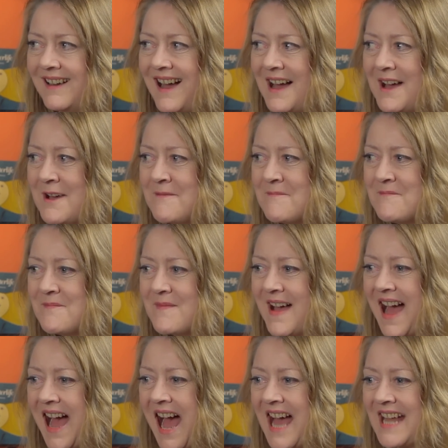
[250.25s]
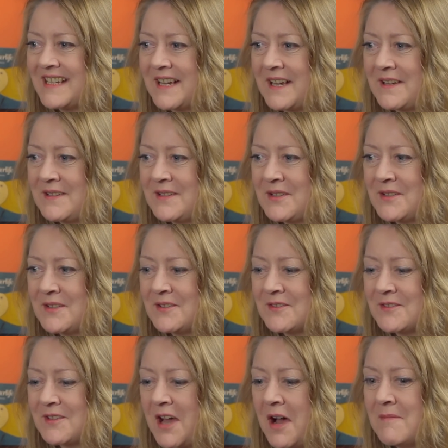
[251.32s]
and I'd sort
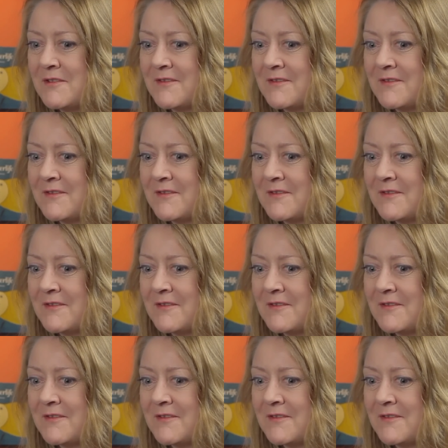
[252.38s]
of come